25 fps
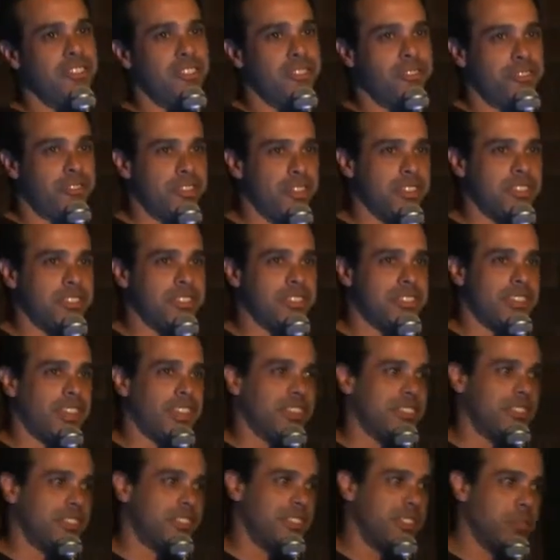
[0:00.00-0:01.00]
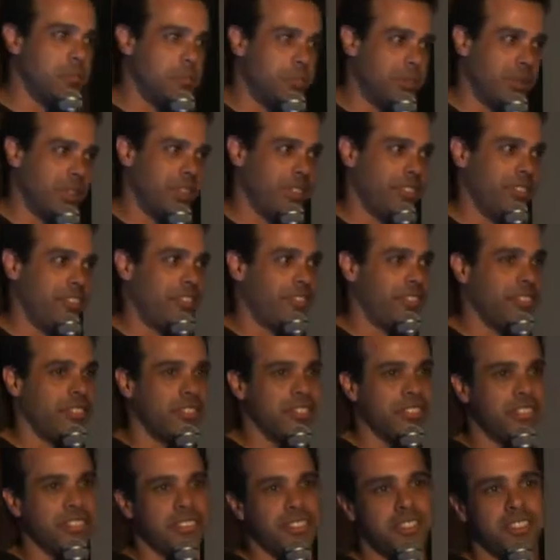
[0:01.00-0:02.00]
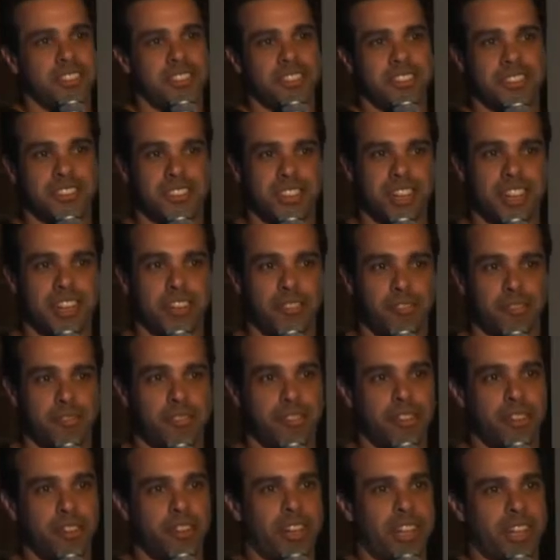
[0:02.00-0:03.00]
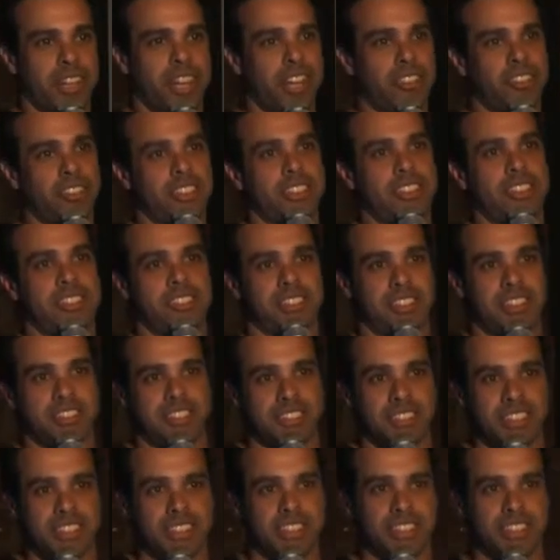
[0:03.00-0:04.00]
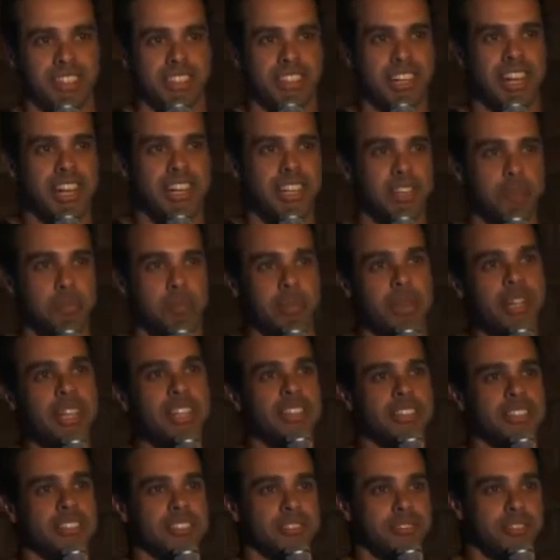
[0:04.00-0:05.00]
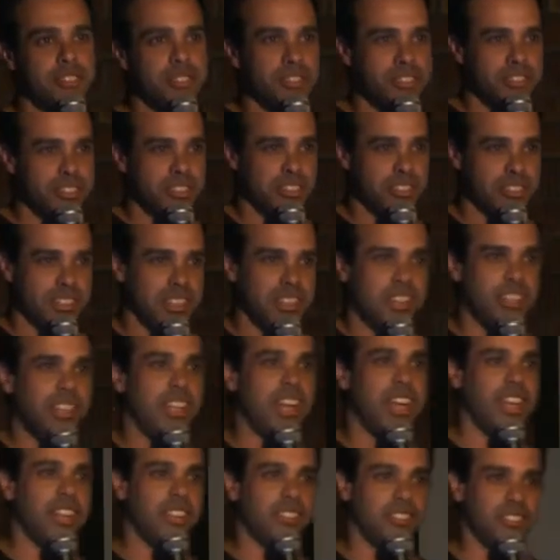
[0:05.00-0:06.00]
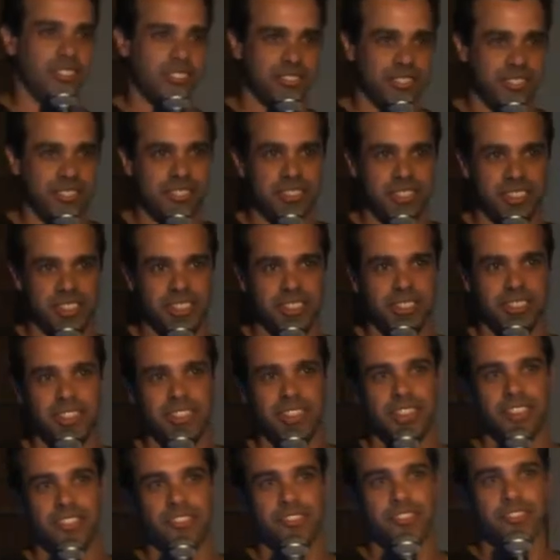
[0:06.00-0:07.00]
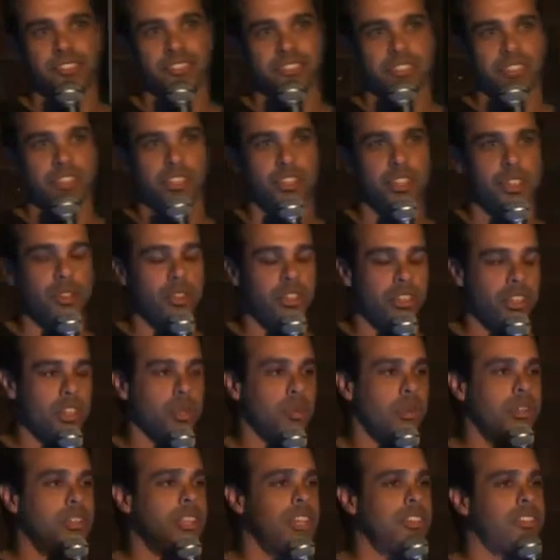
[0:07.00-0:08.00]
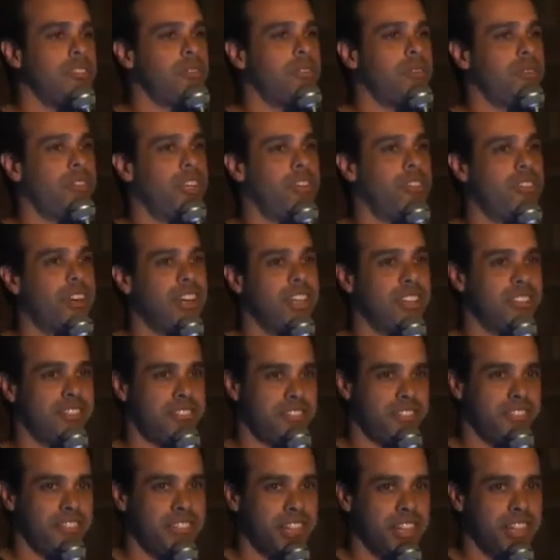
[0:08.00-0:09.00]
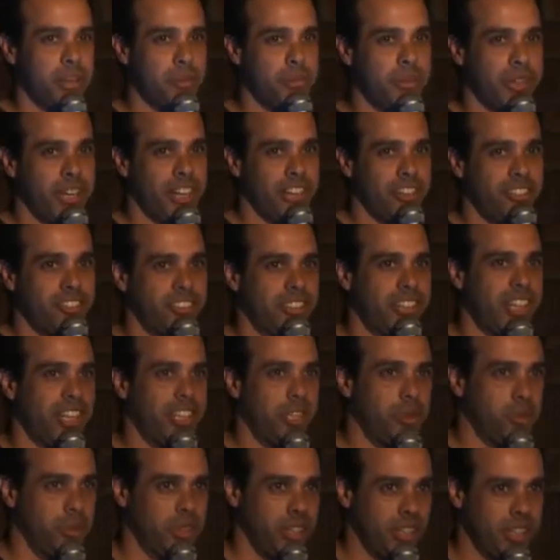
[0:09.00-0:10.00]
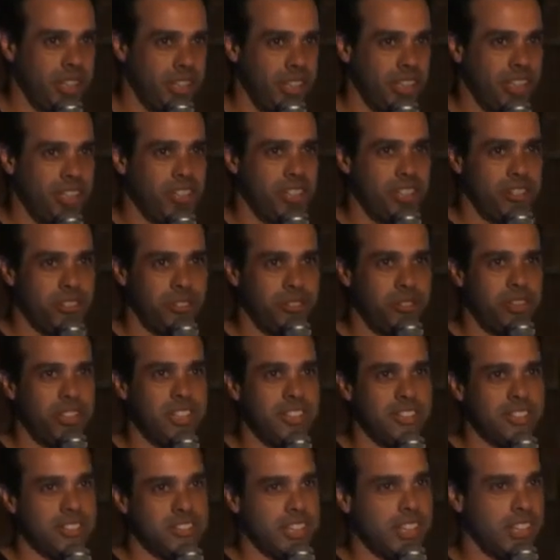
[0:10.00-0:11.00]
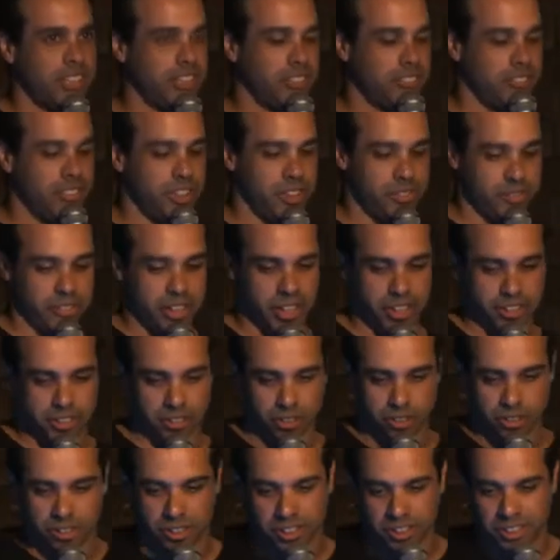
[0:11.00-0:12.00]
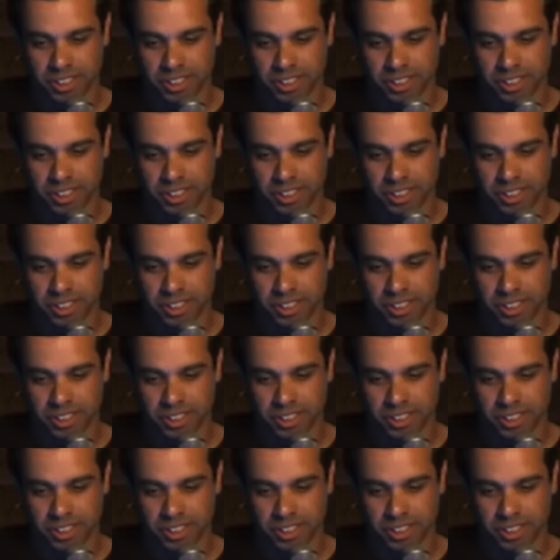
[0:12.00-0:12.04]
First, start simple. See if you can actually succeed in getting millions of users, and then you will need to rewrite the application anyway, to redesign and refactor.